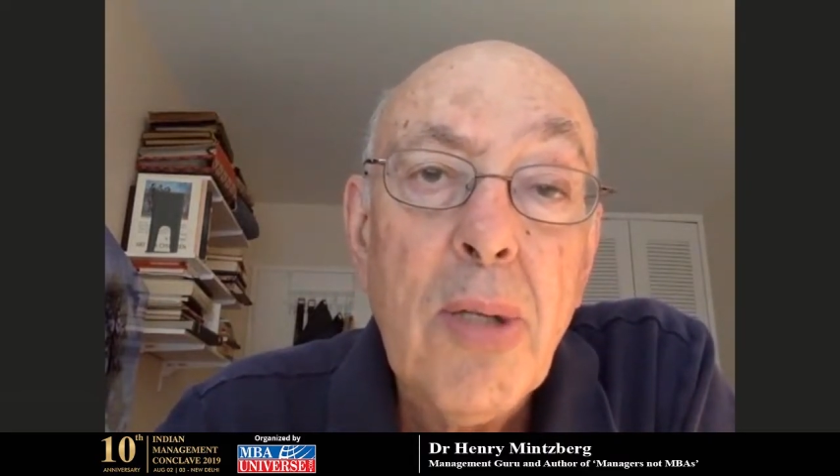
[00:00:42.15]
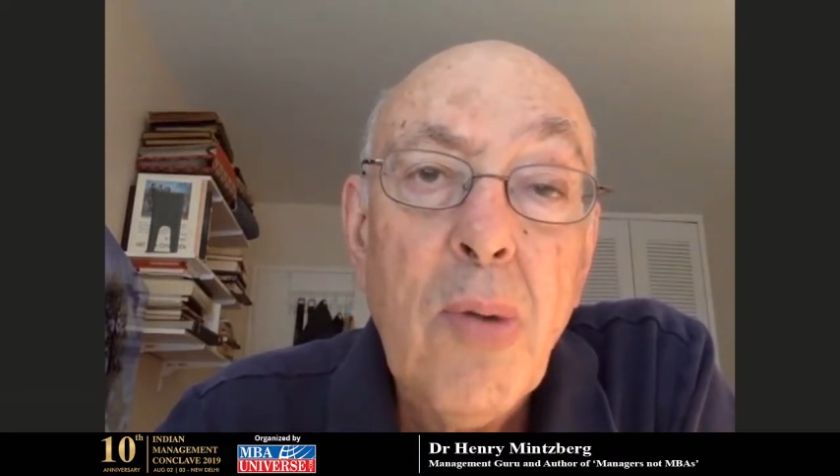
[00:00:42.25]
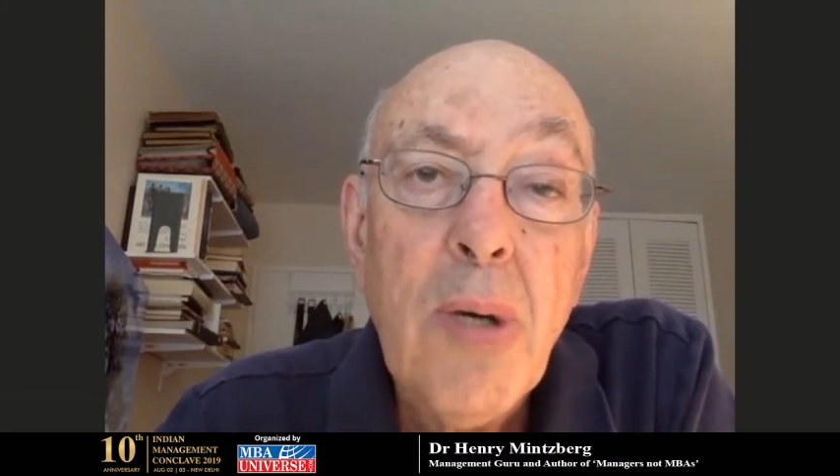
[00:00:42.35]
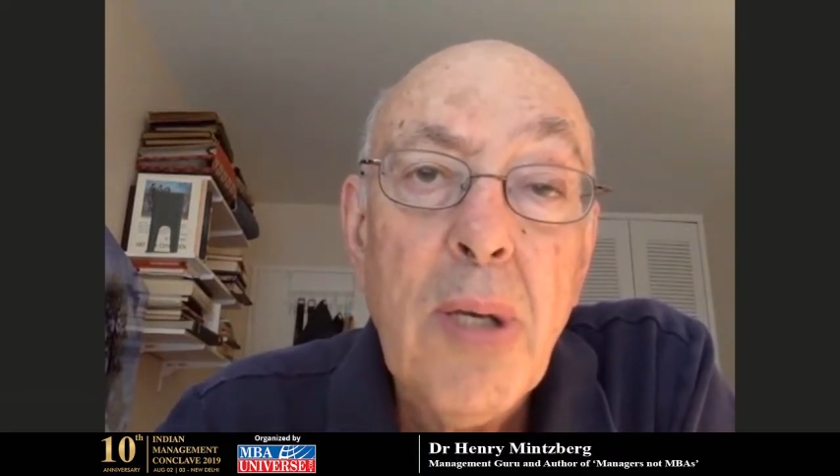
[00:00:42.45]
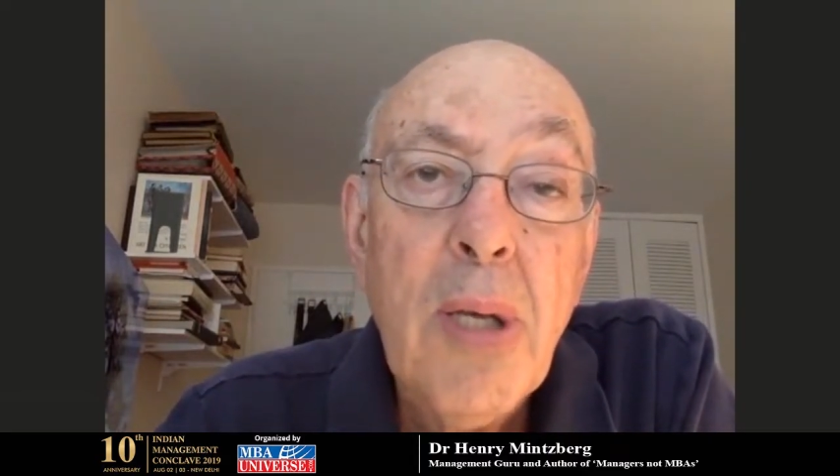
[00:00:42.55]

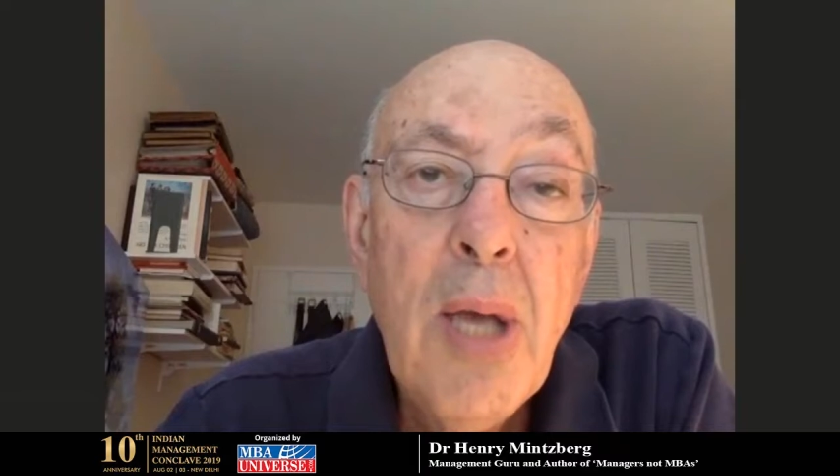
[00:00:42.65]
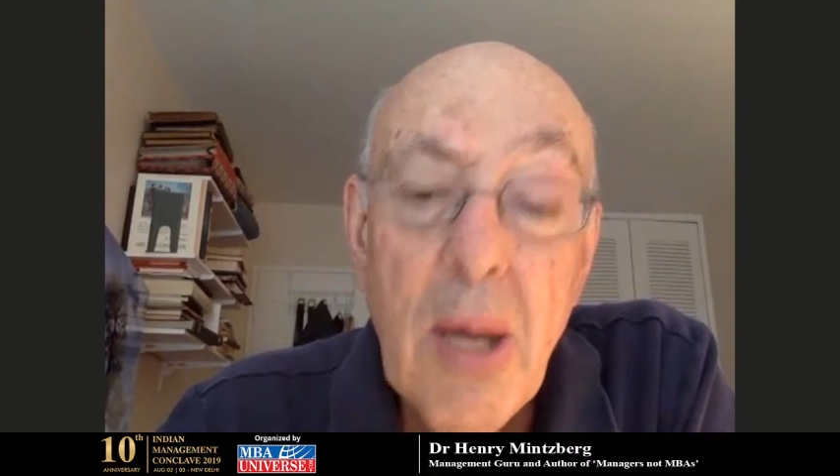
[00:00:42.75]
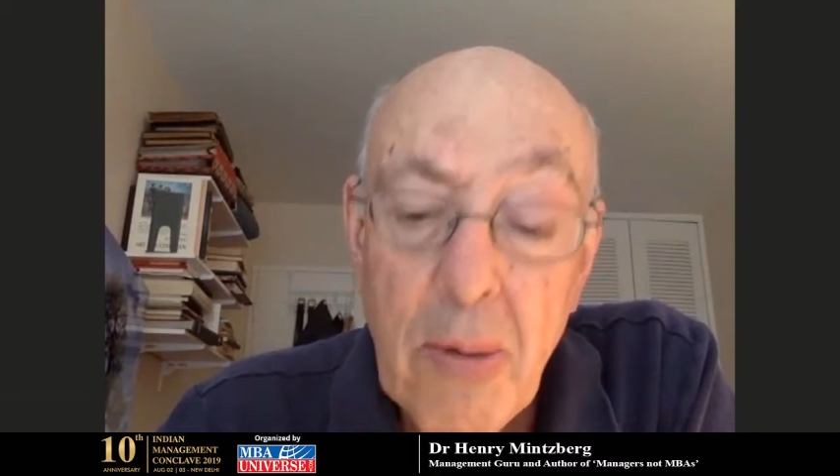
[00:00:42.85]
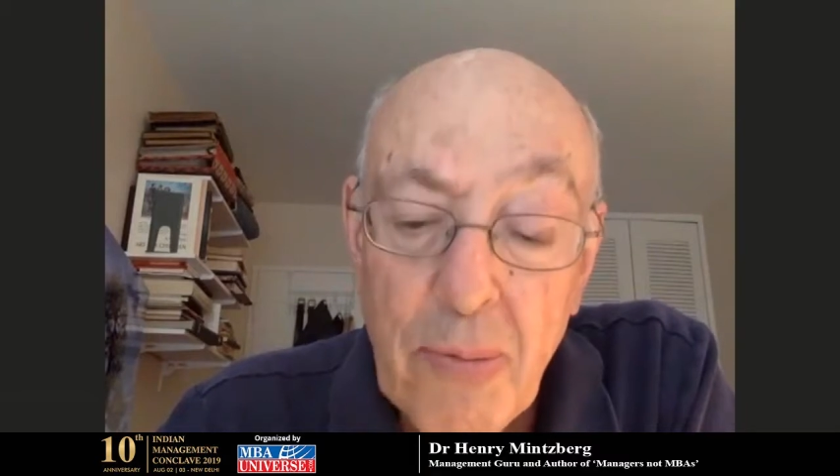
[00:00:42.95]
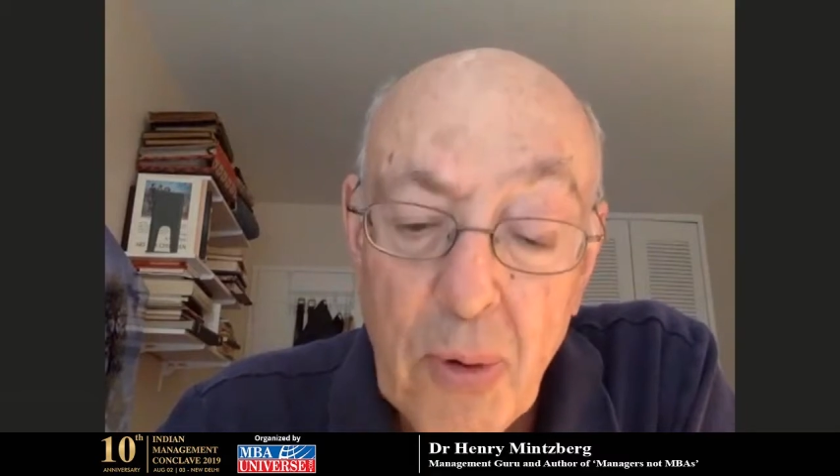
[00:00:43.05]

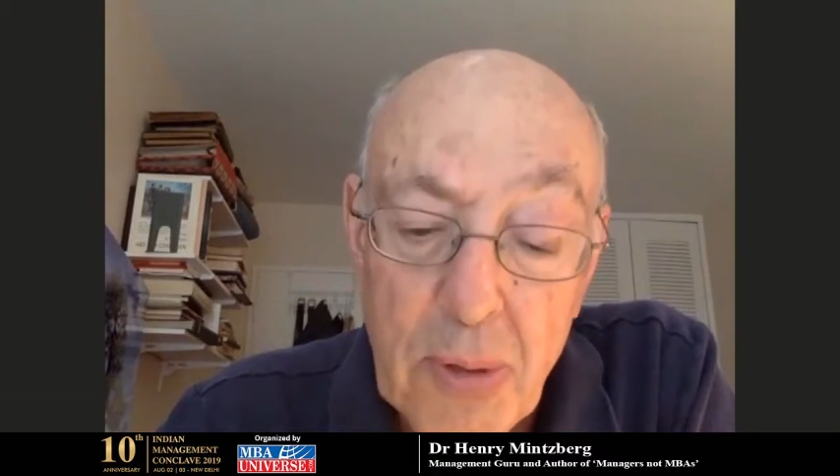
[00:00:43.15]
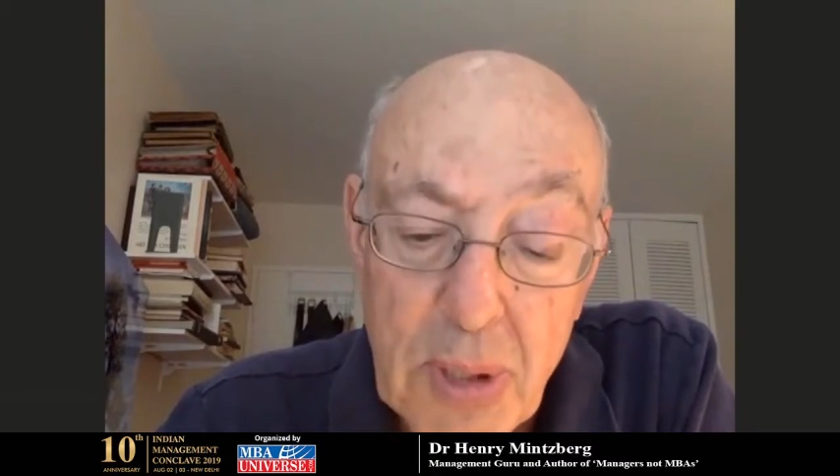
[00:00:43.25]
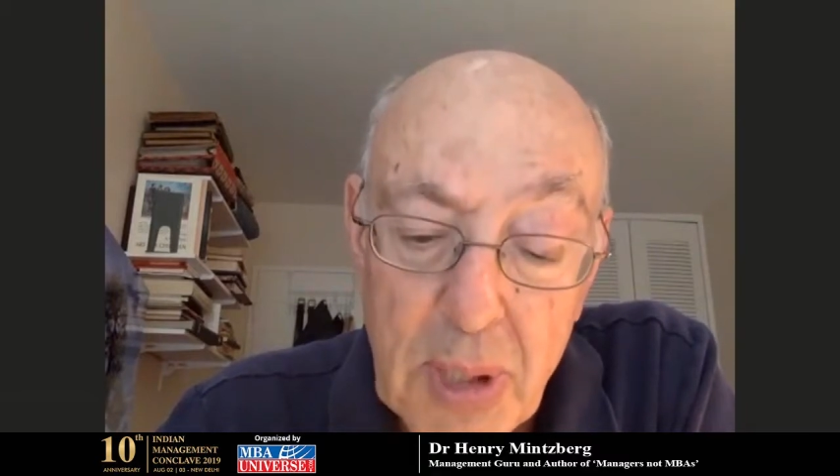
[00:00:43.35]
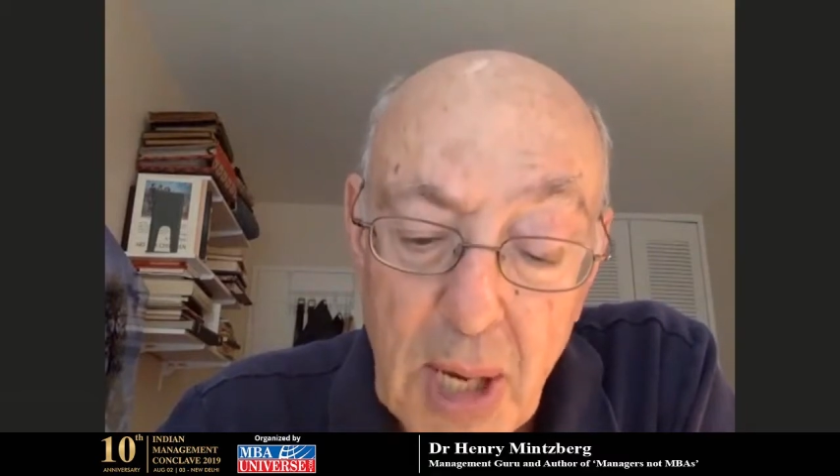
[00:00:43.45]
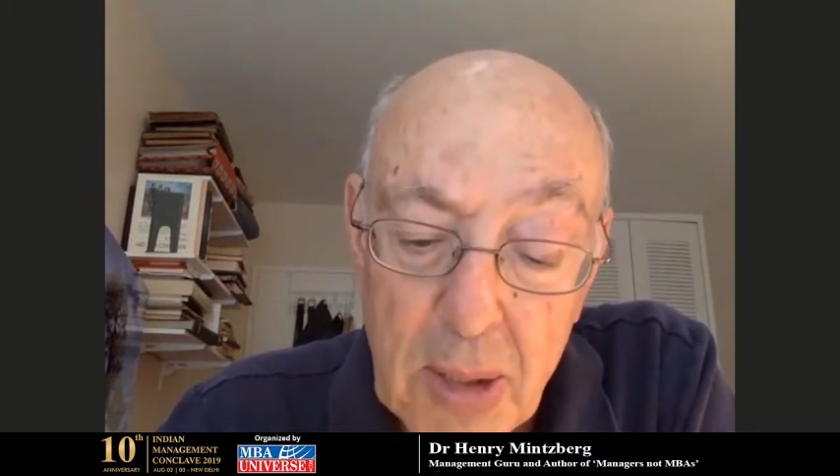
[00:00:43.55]

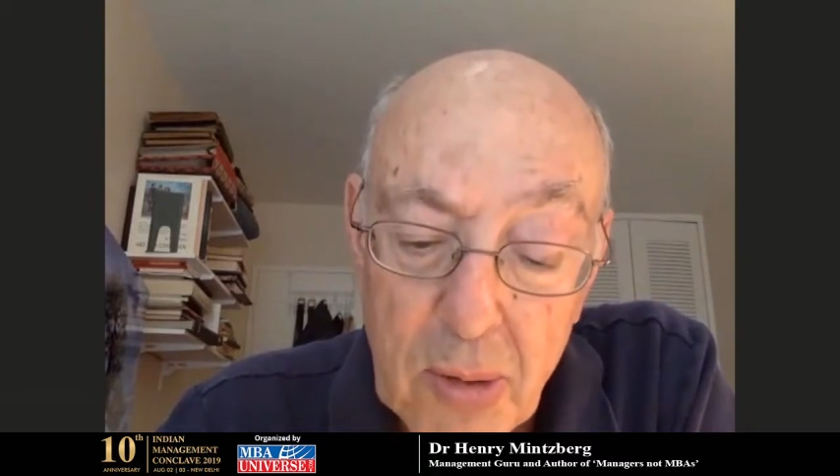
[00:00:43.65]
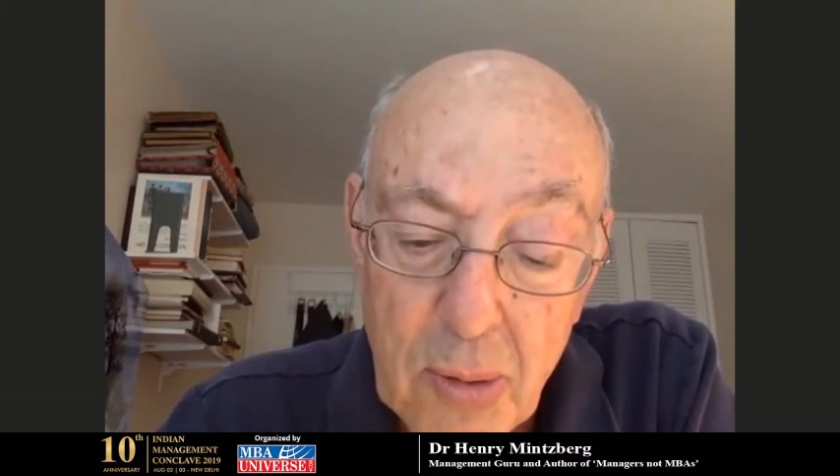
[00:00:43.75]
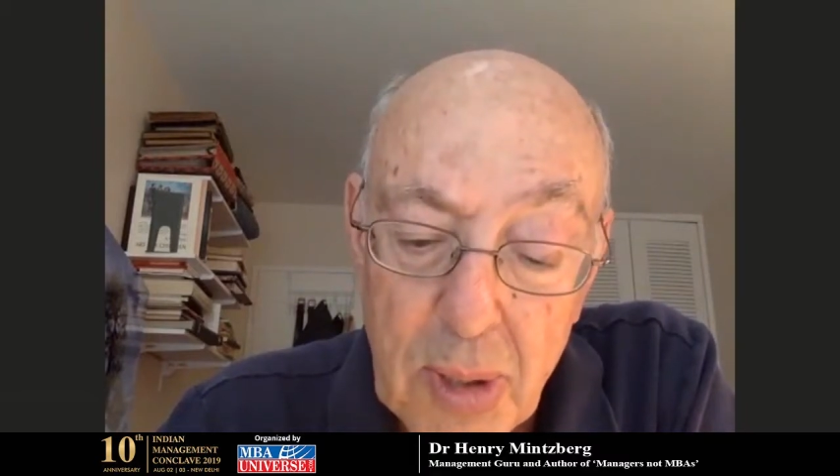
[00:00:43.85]
21st century.